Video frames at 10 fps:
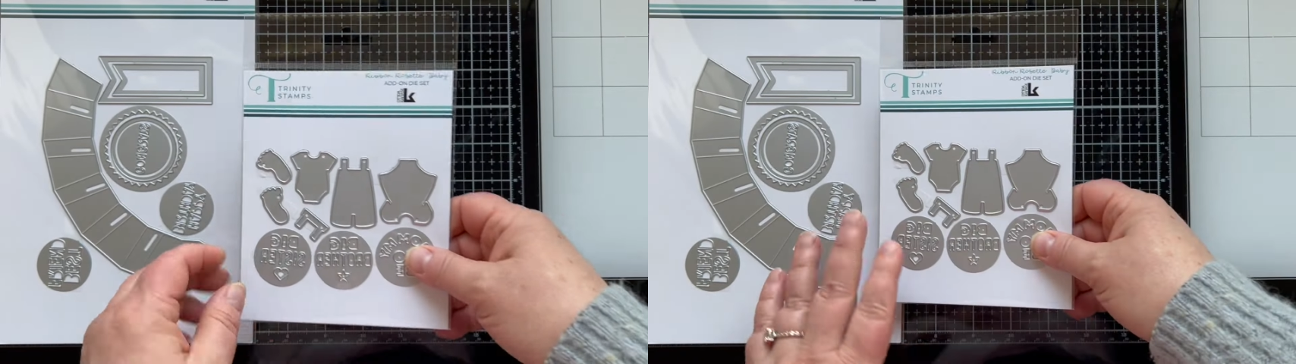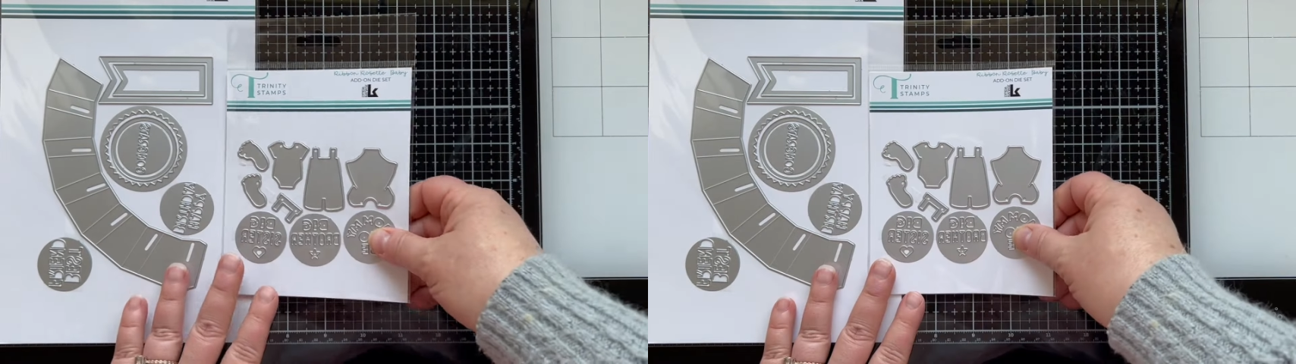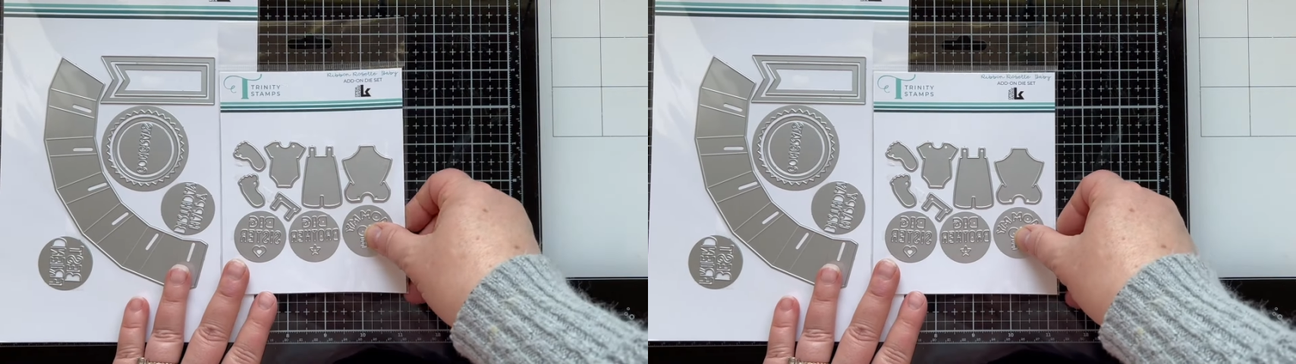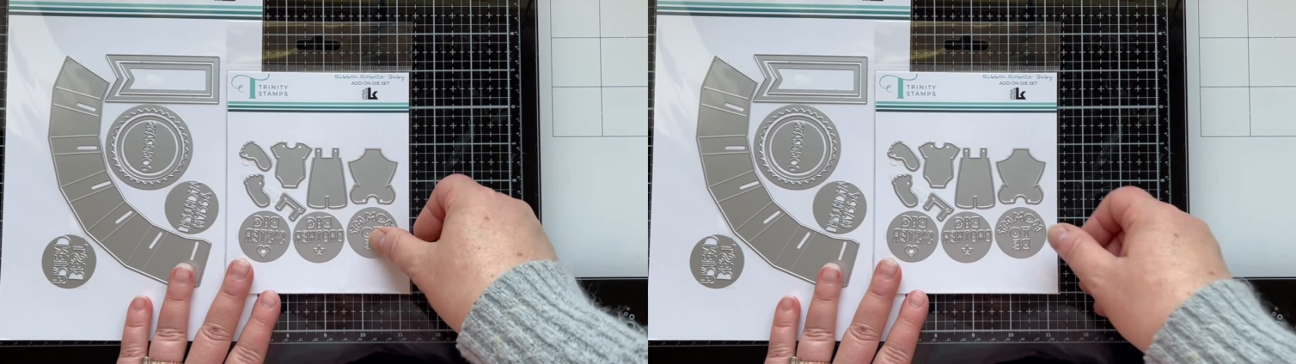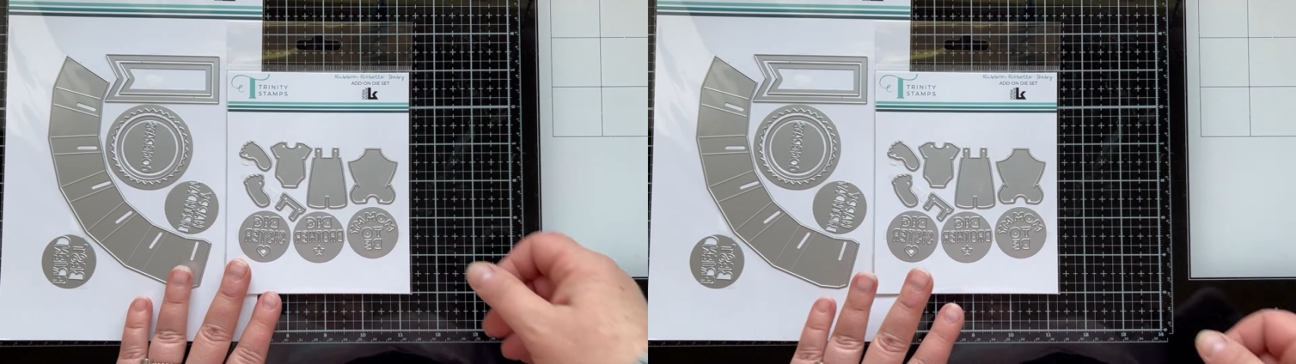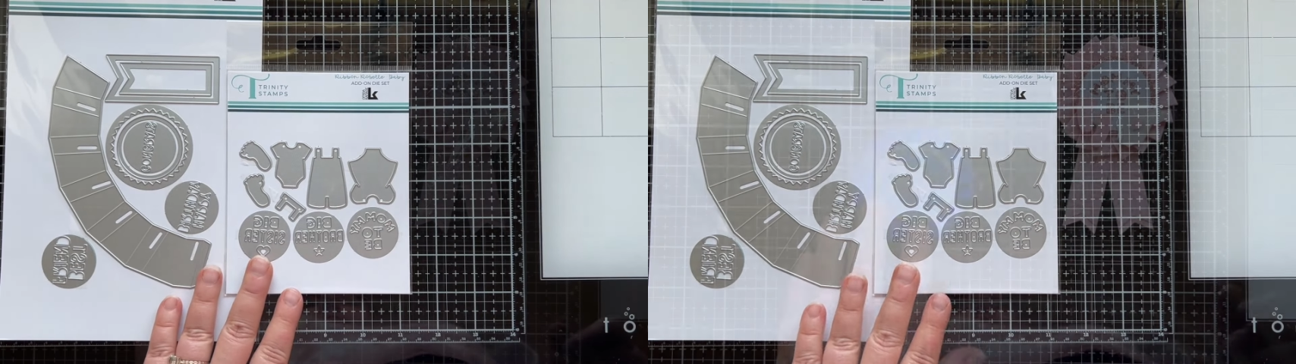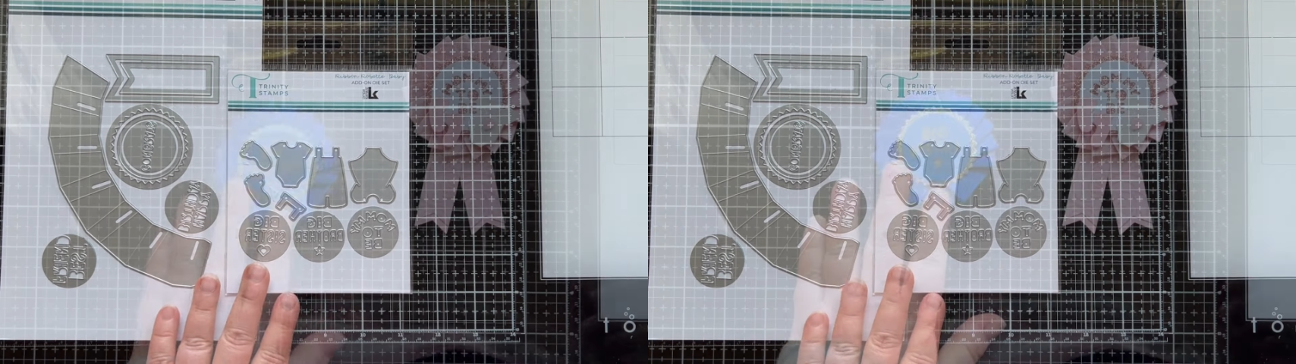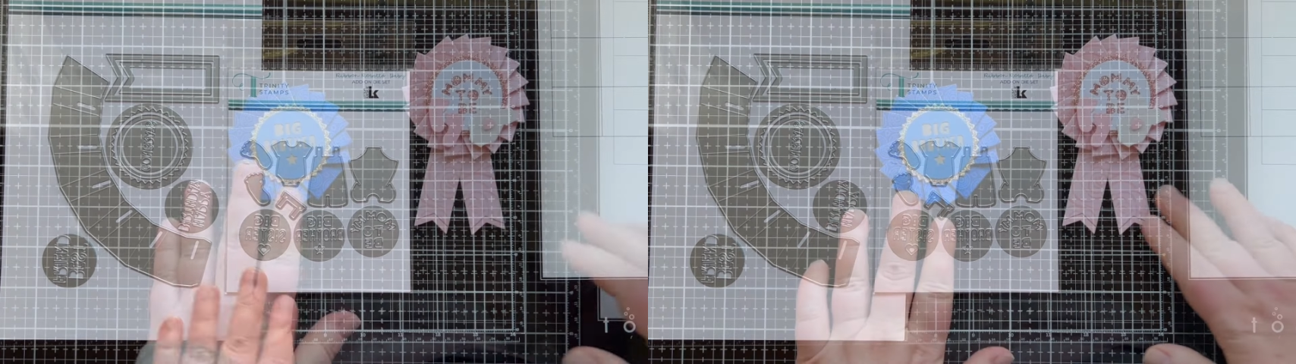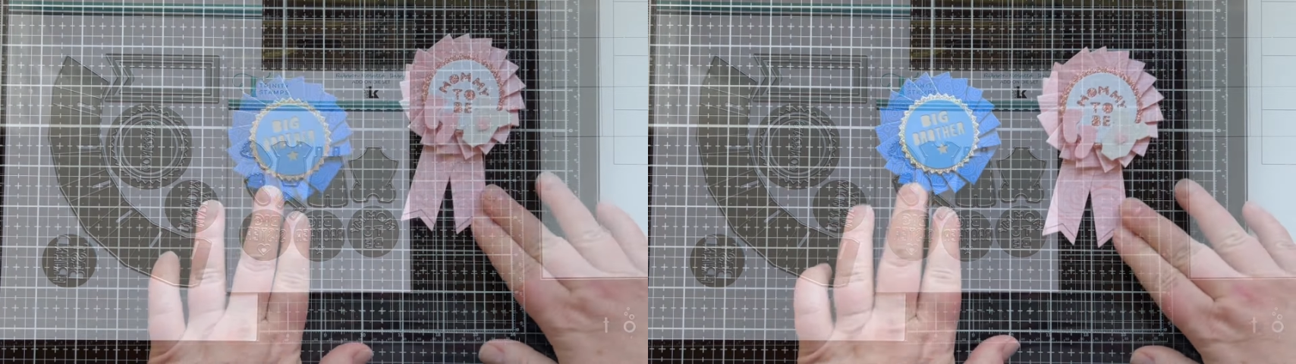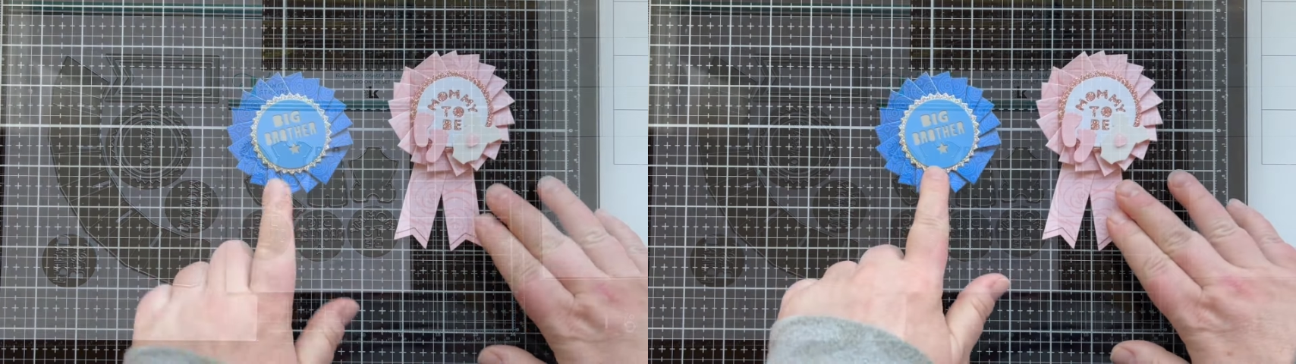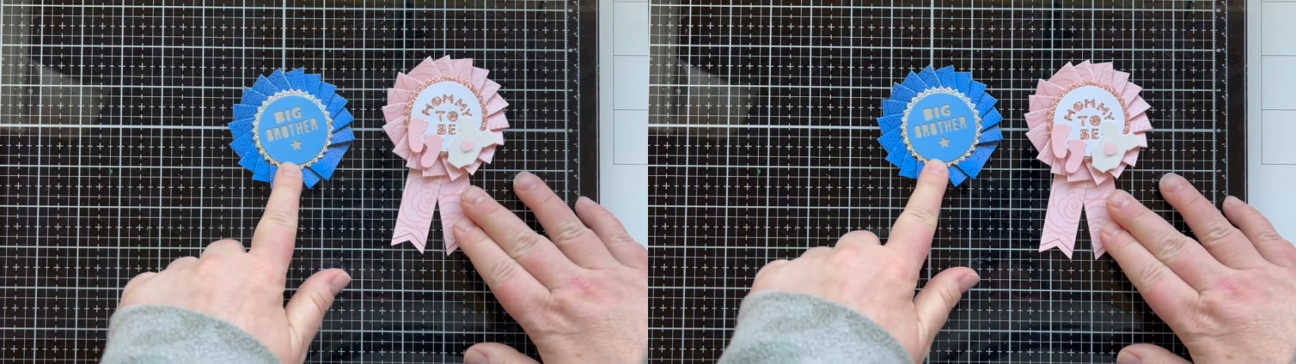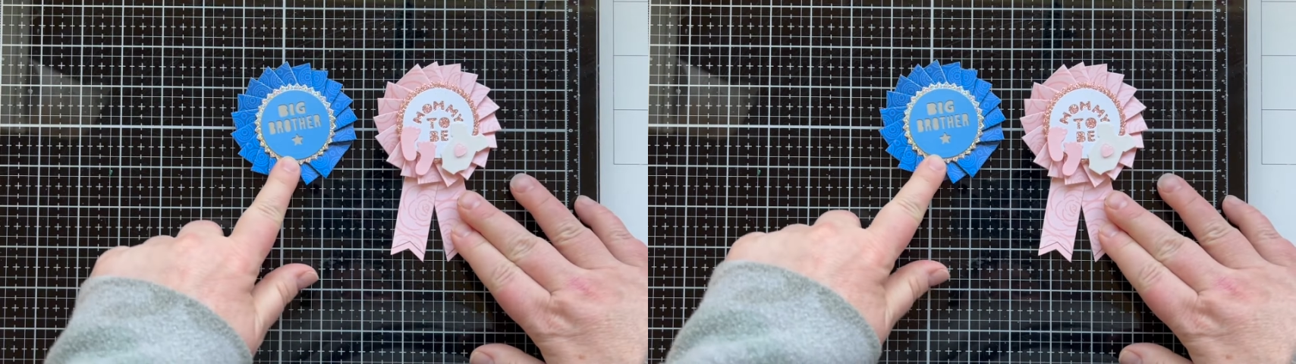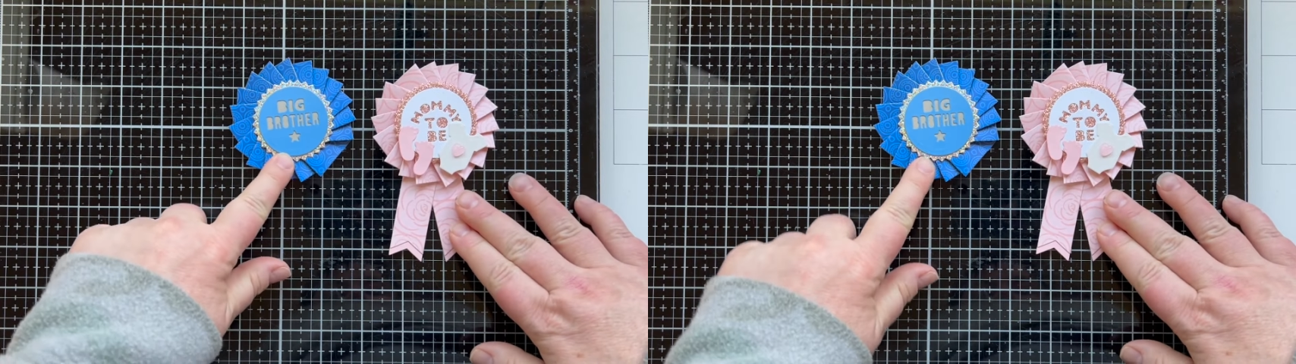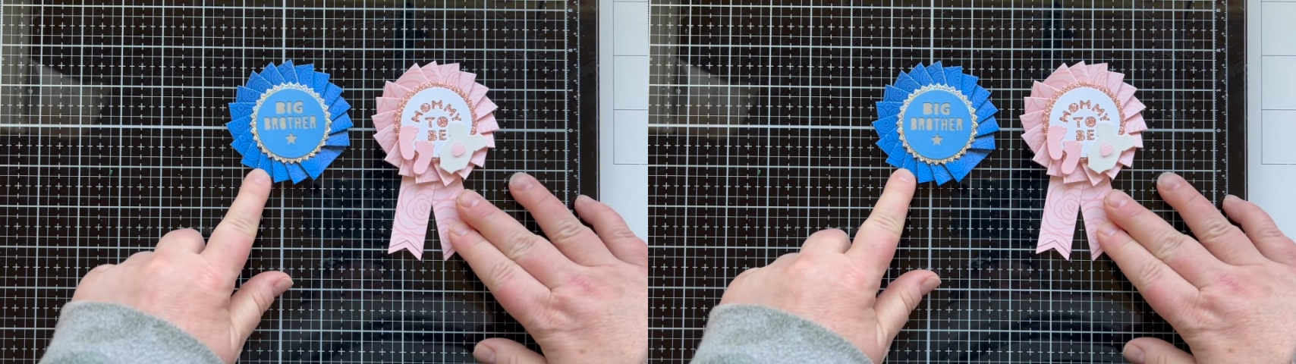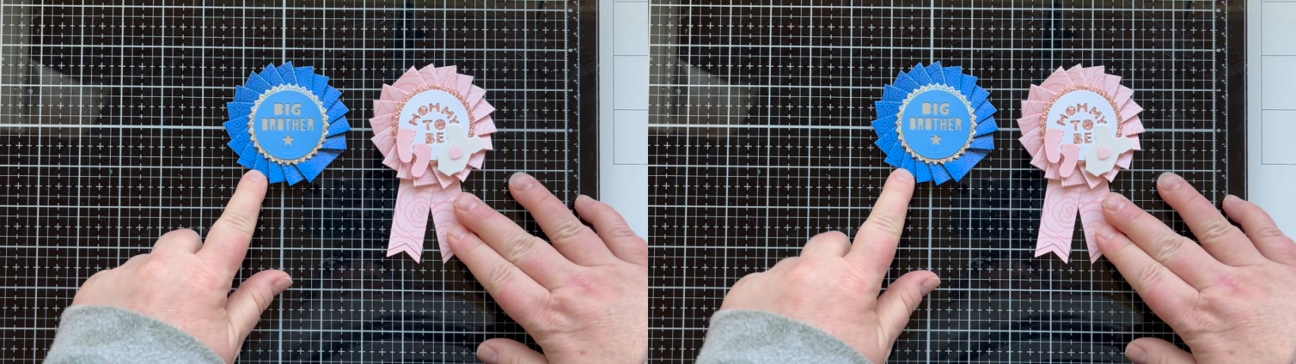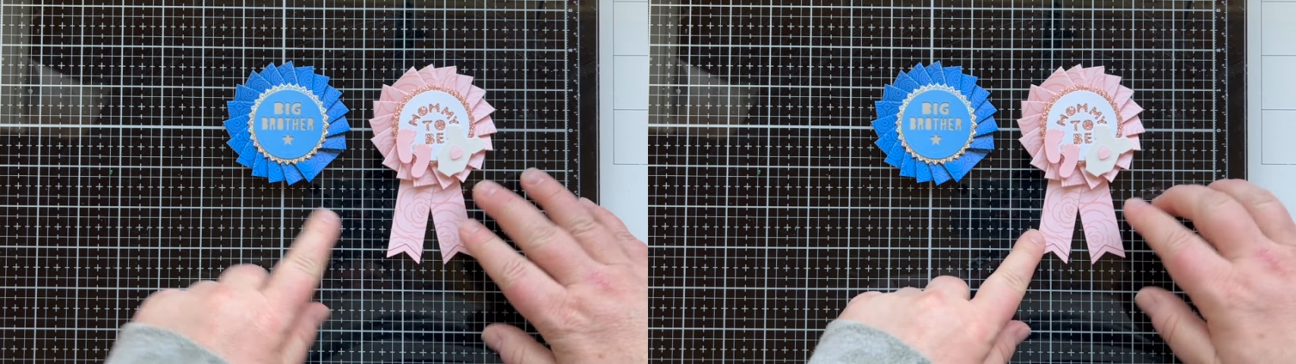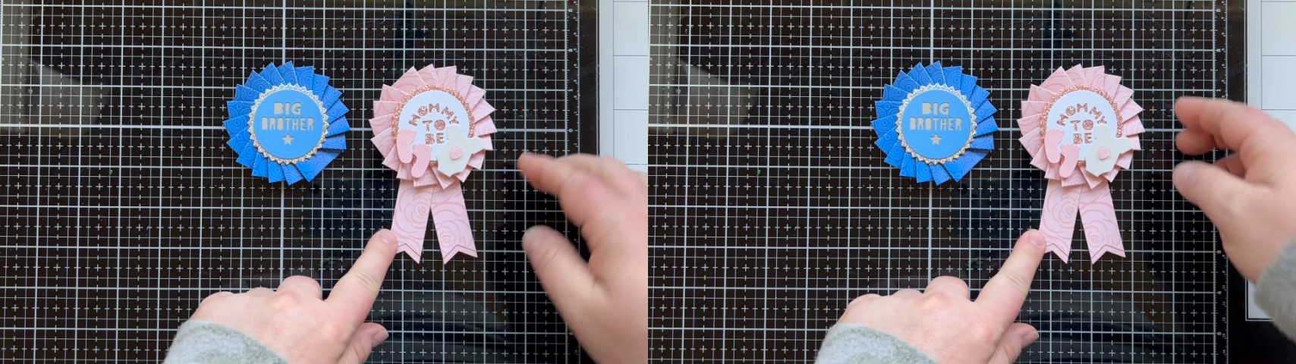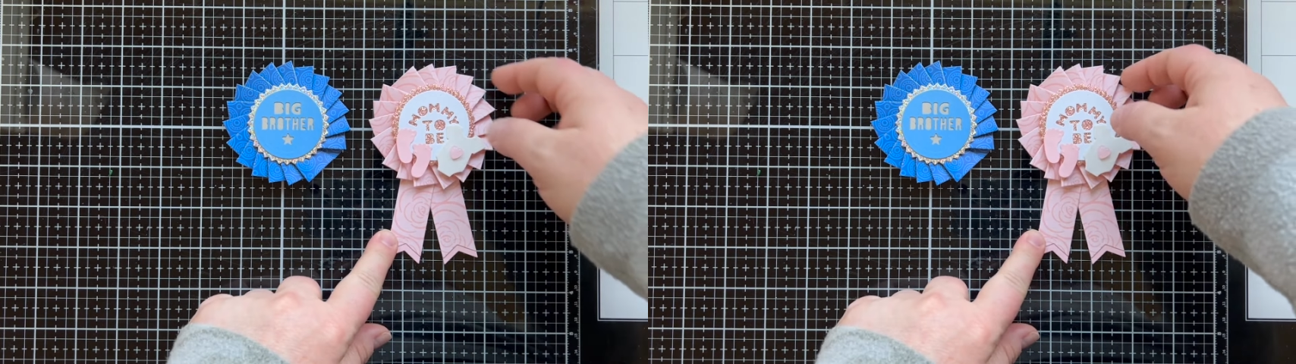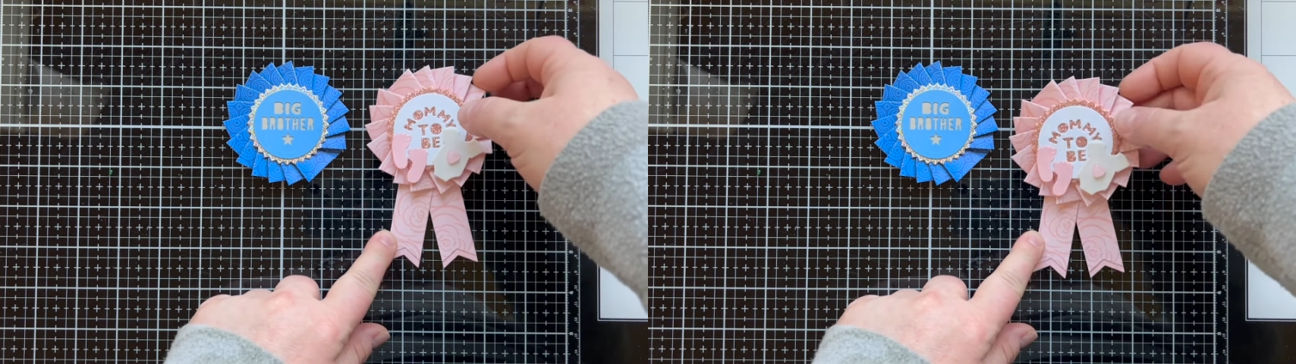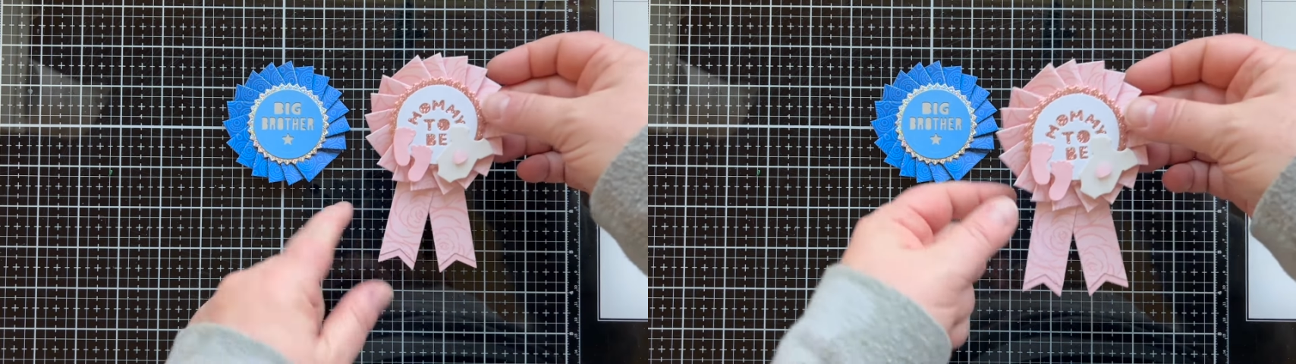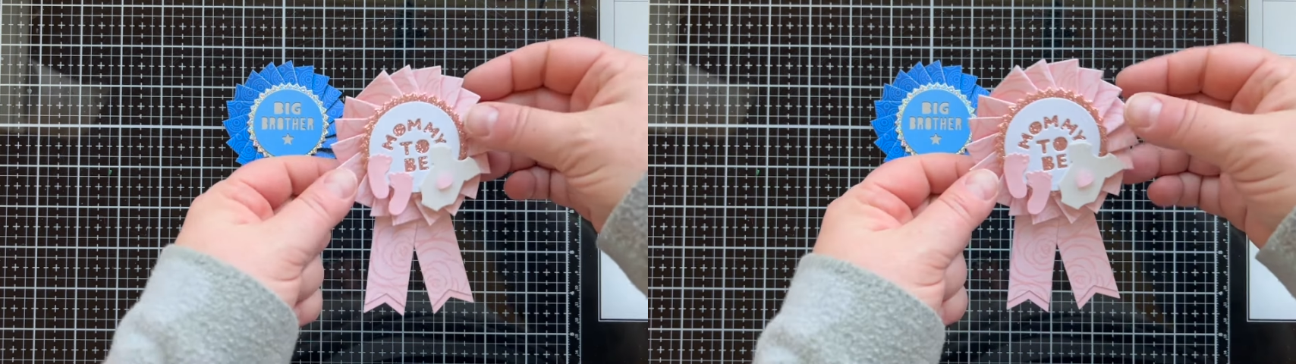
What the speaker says: Nobody's mouth can be seen.